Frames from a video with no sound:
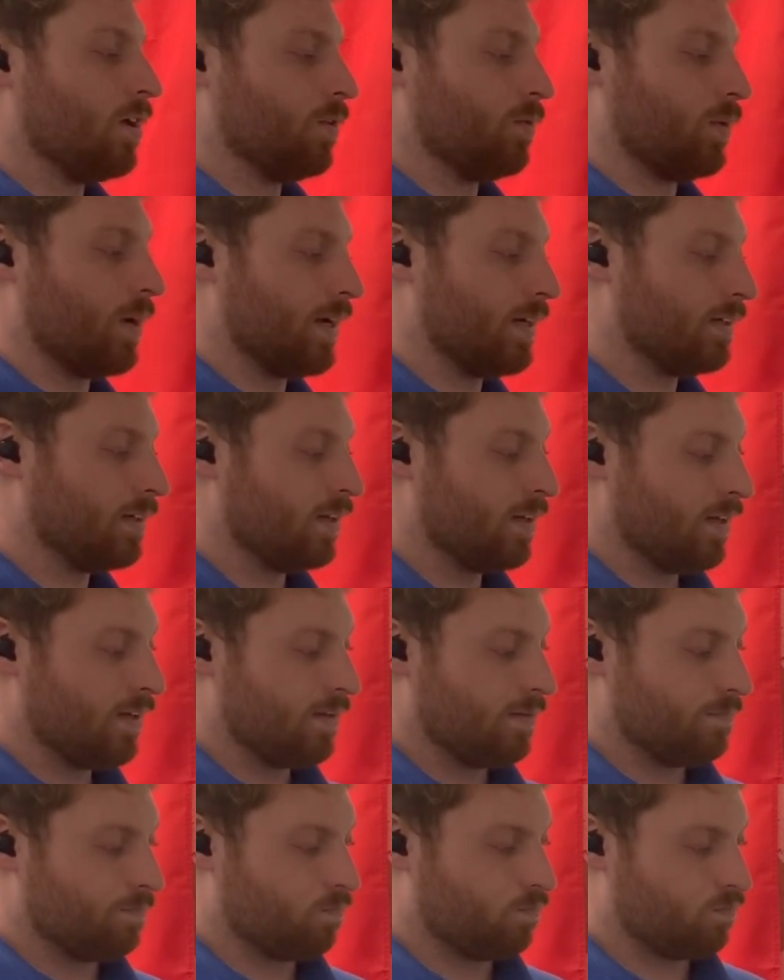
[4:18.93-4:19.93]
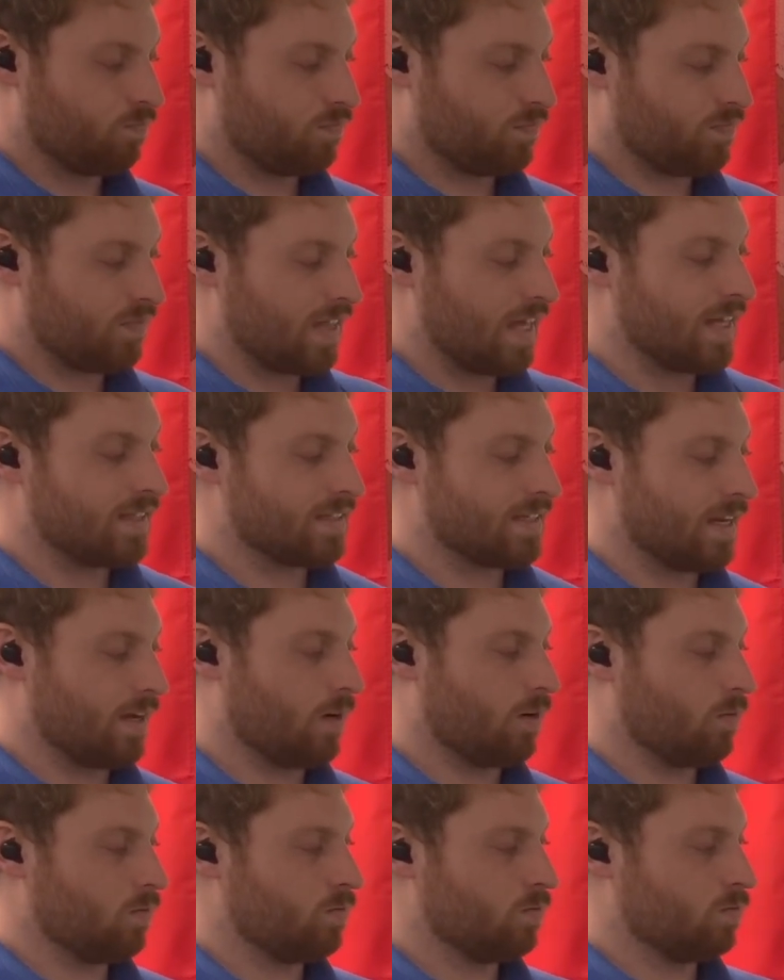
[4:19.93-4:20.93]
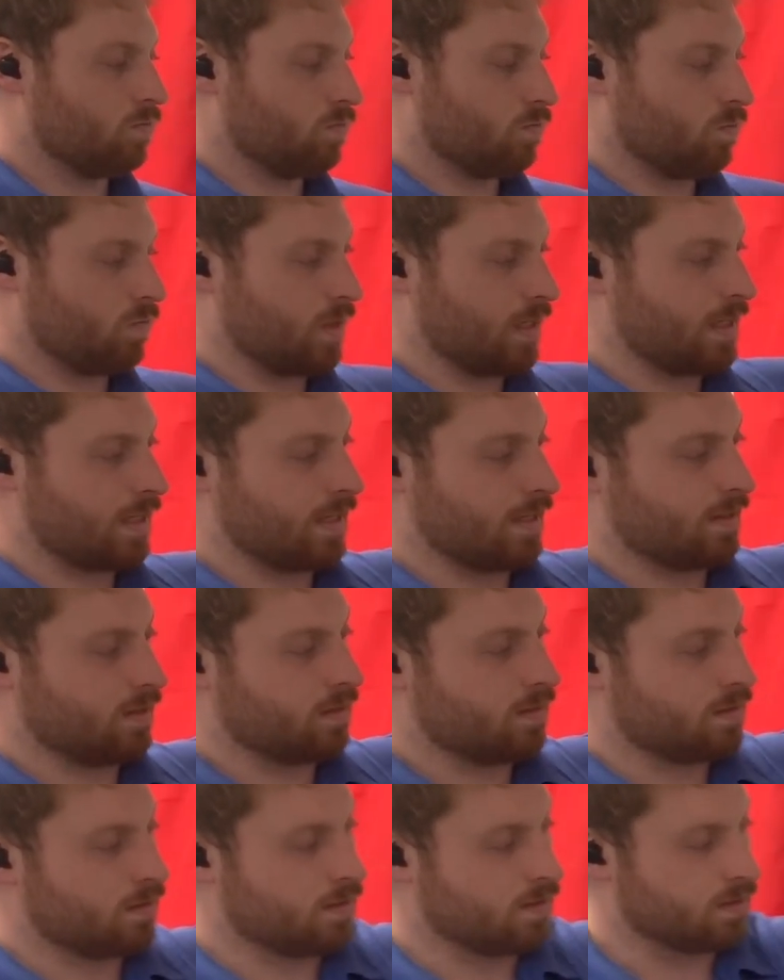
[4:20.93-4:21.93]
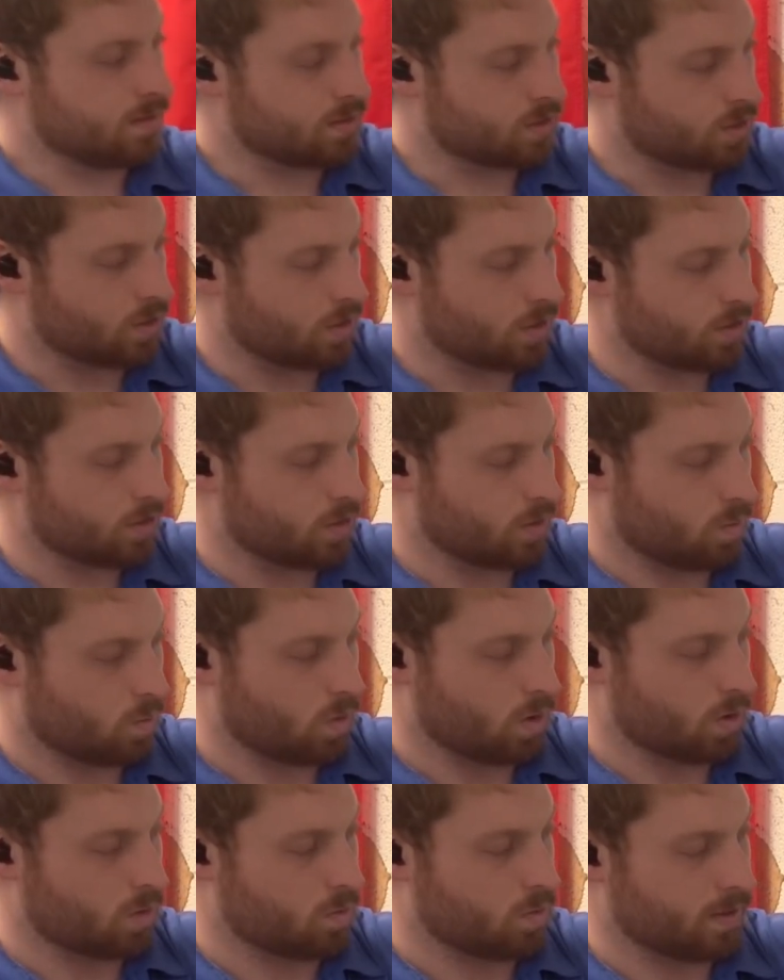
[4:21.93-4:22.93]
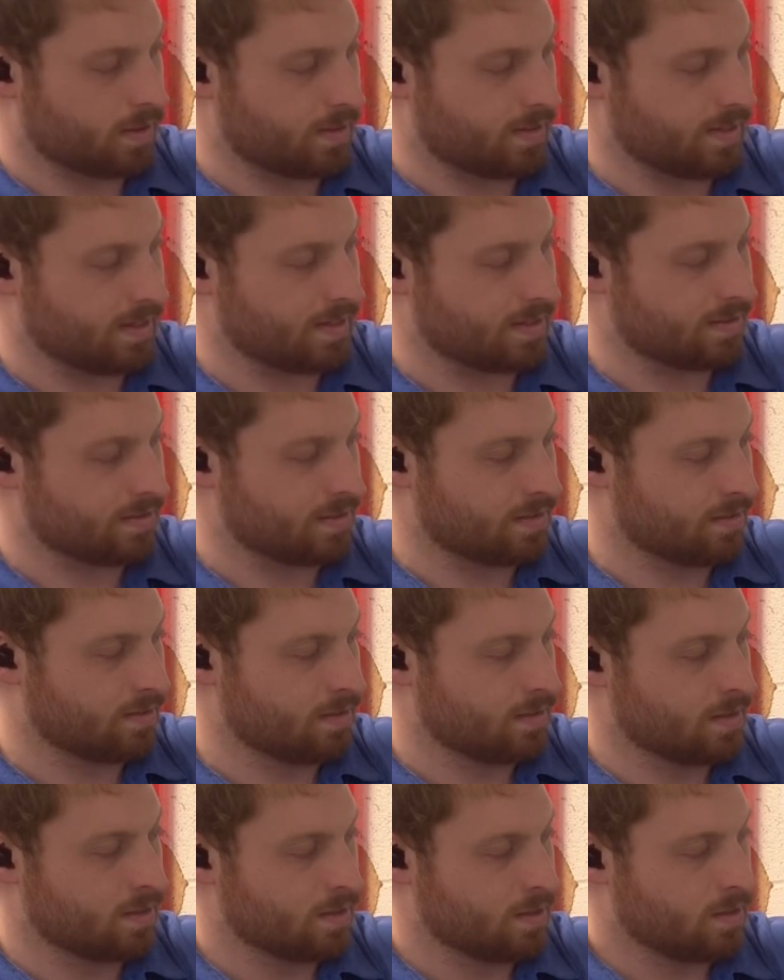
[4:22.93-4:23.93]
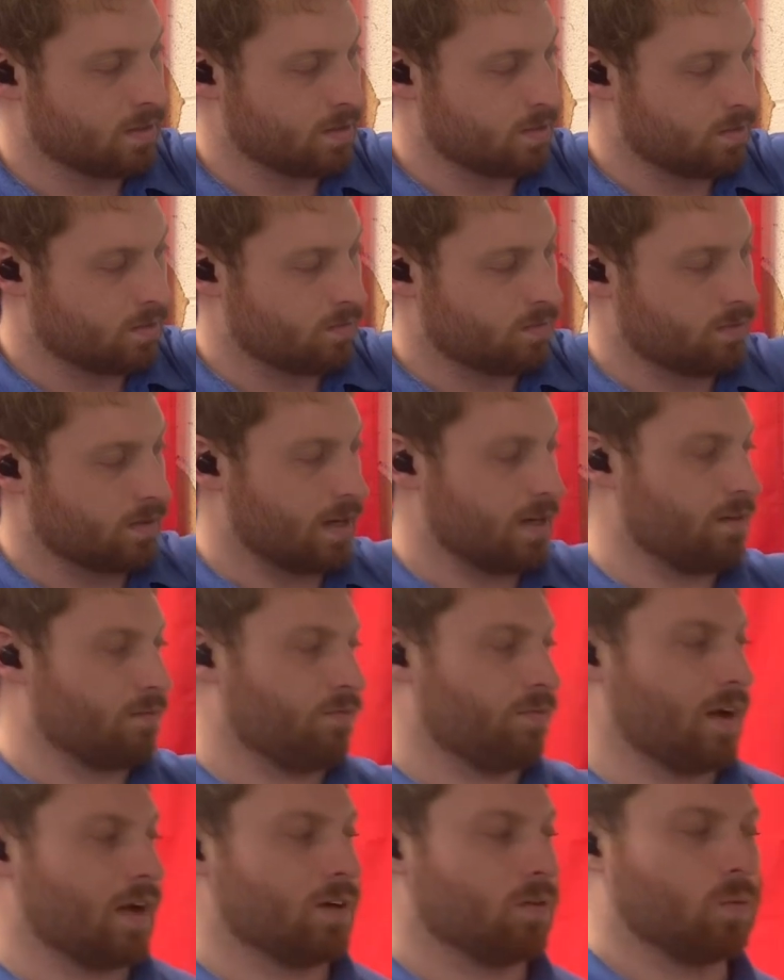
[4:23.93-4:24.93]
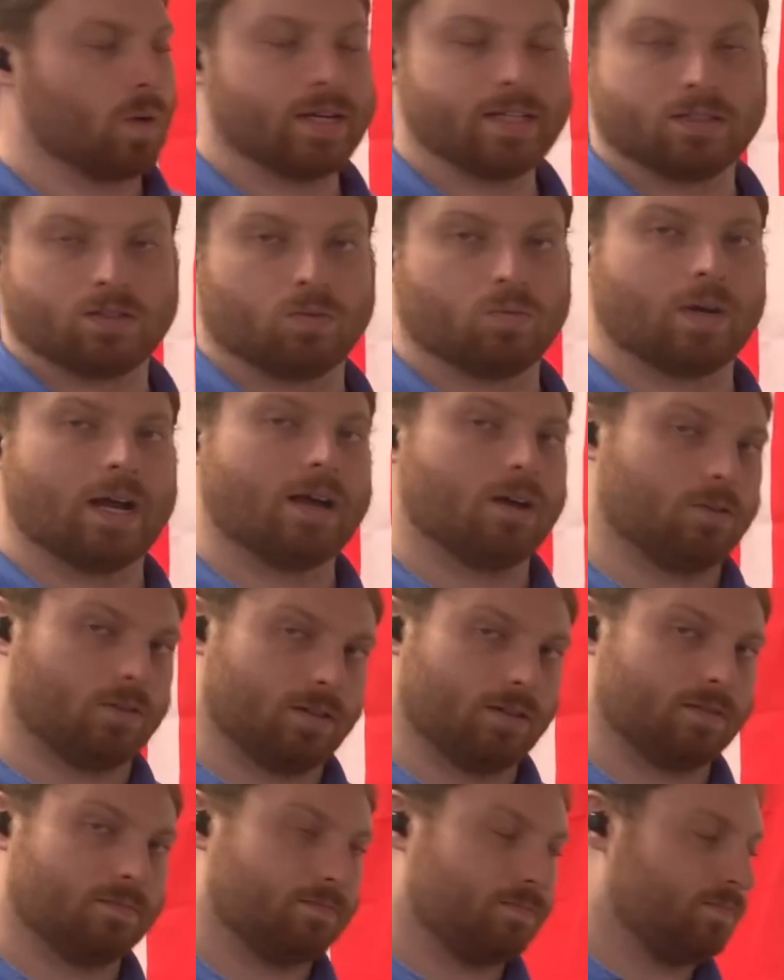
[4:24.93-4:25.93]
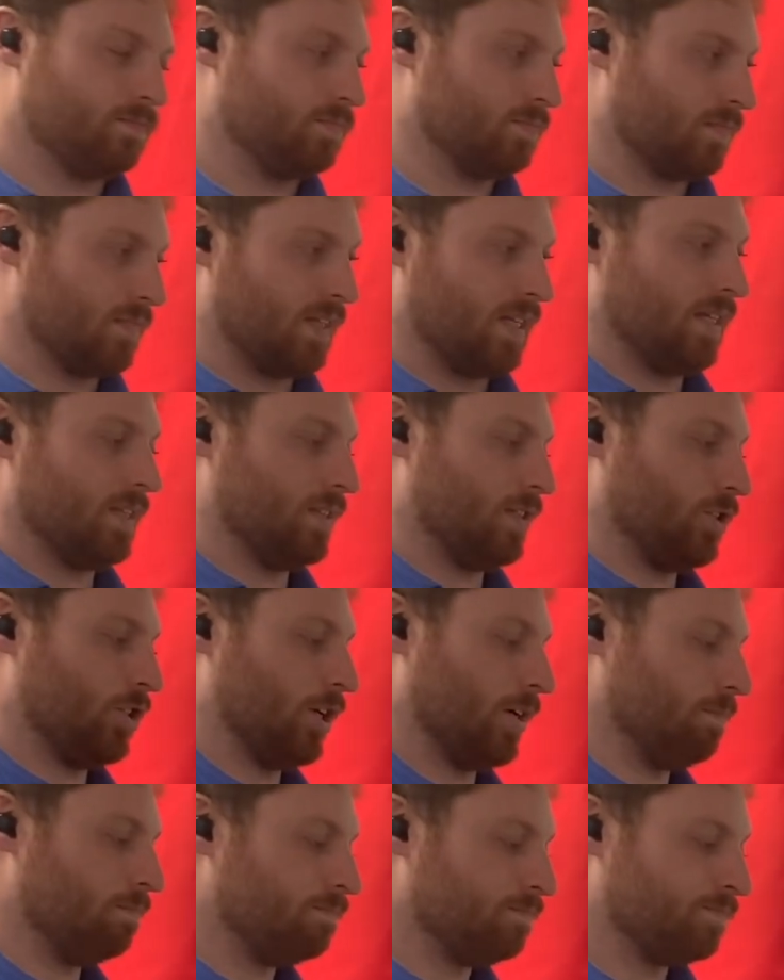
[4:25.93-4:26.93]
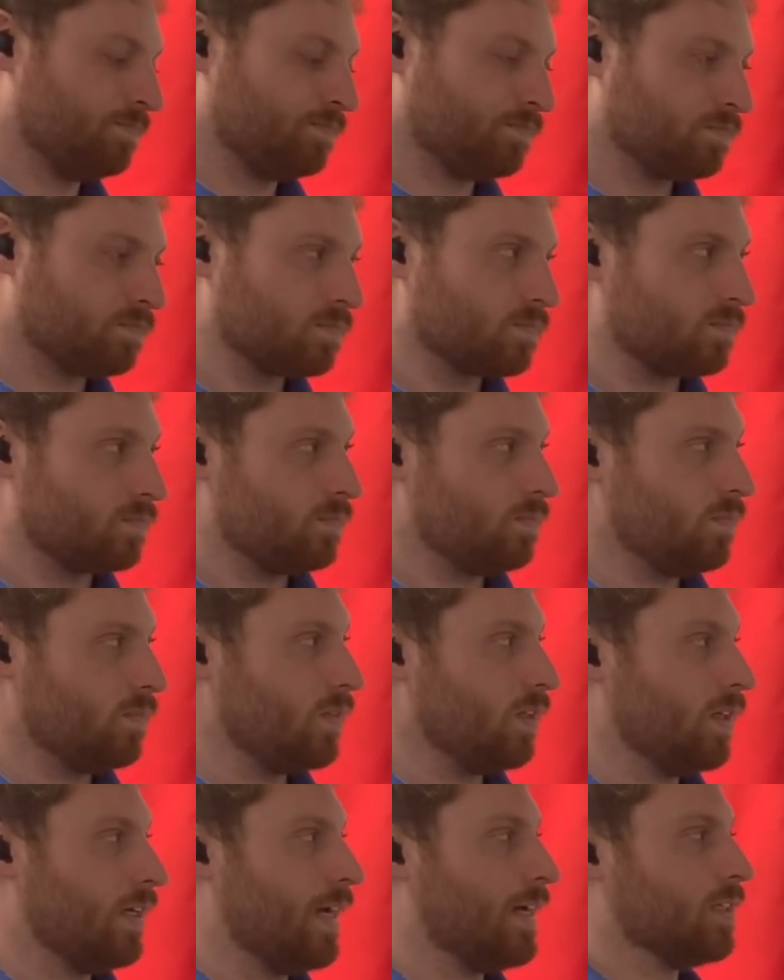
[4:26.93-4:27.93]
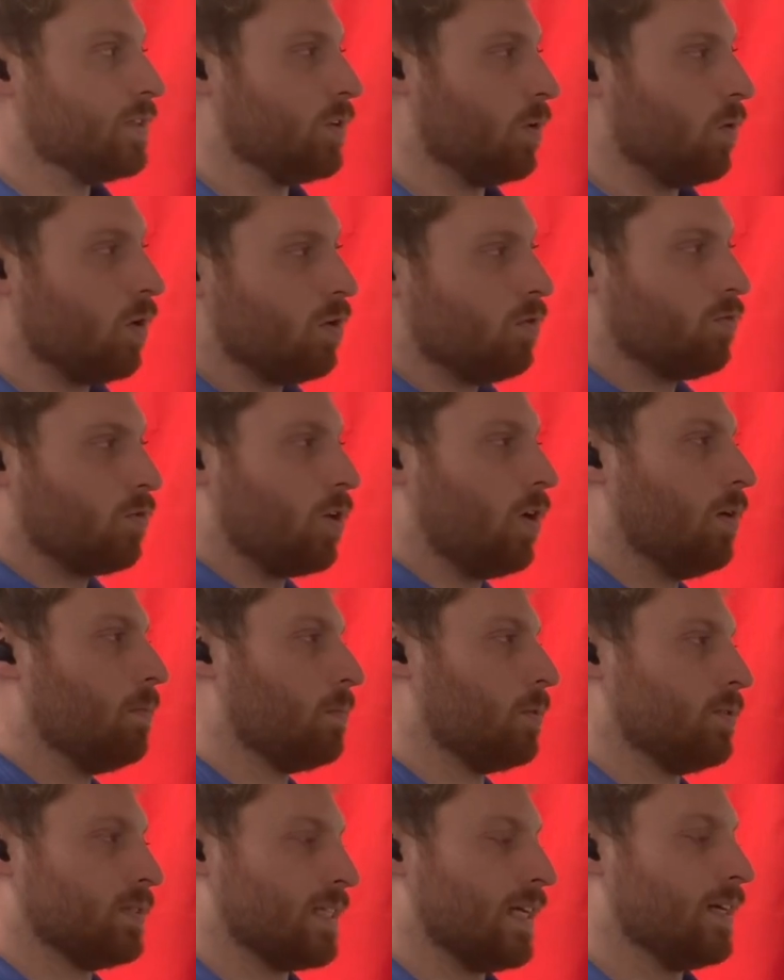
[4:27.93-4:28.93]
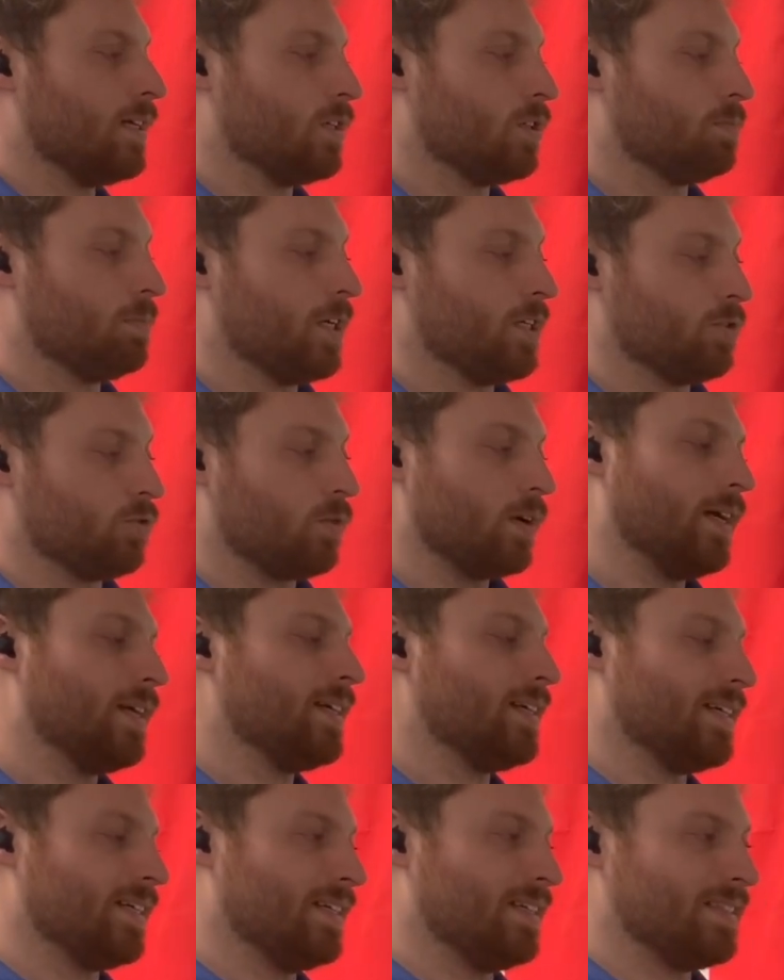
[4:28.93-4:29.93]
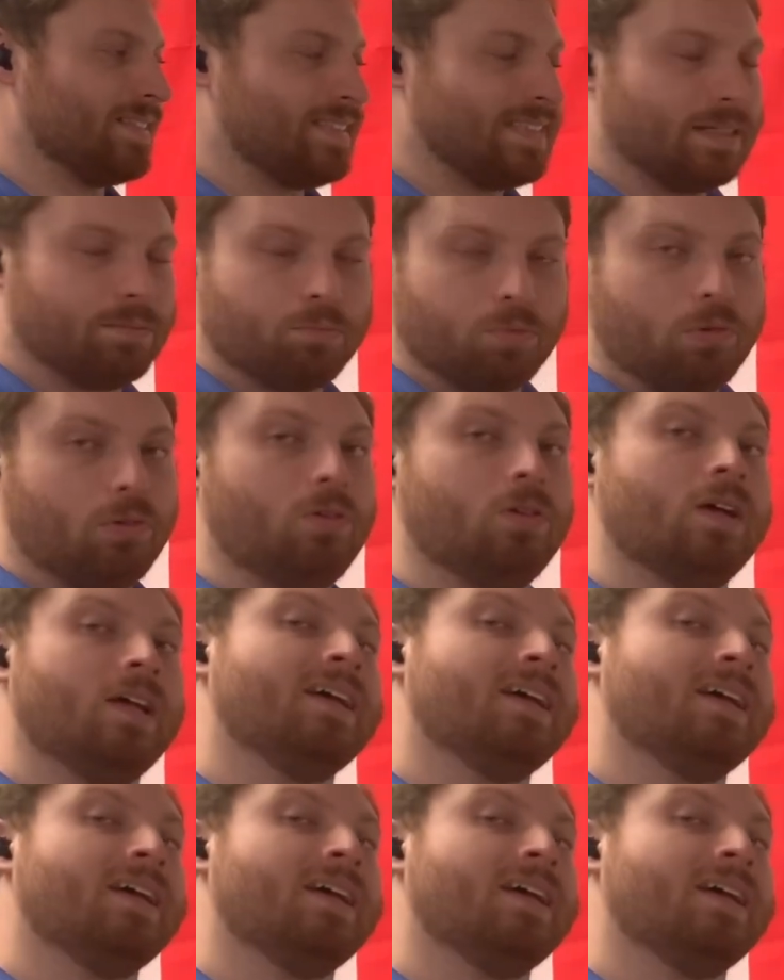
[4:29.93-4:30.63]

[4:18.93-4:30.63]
right? That's how we can start to work with this, right? Find ways around it in the gym. Okay, so overall, percentage-based training is simple.